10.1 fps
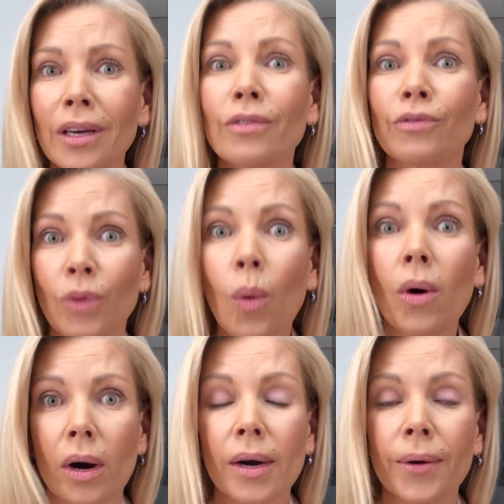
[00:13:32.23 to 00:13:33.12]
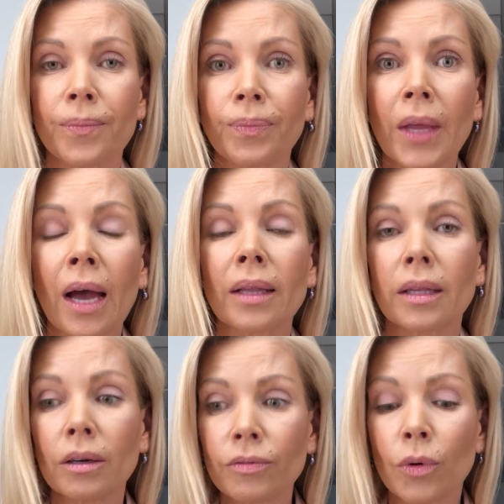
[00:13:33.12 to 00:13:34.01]
a
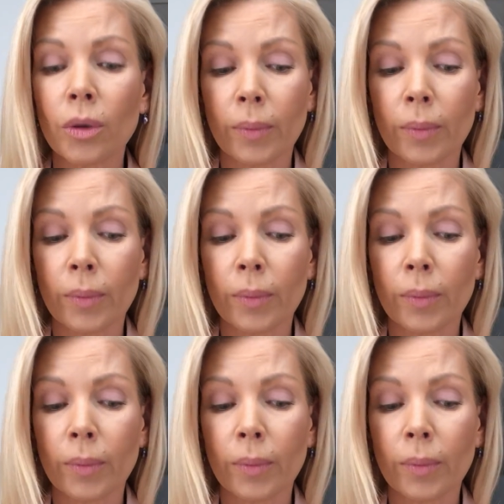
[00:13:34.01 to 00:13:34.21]
little 4